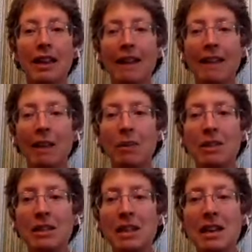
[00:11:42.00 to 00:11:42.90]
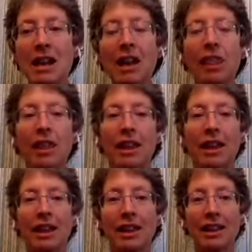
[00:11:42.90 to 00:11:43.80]
And there was
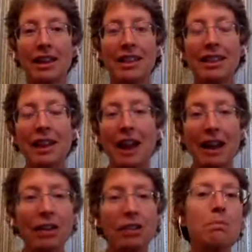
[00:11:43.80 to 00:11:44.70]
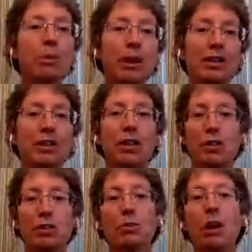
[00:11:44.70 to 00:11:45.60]
nothing that I could bring to
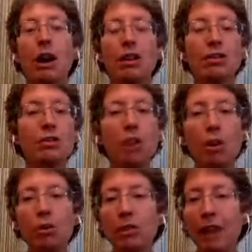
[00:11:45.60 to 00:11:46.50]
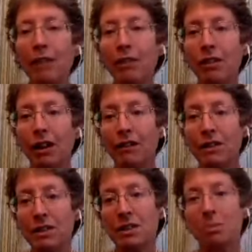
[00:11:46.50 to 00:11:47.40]
those rocks, no level of
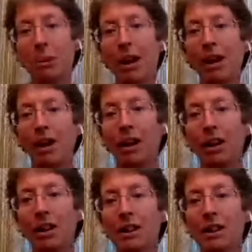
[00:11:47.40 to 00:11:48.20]
despair.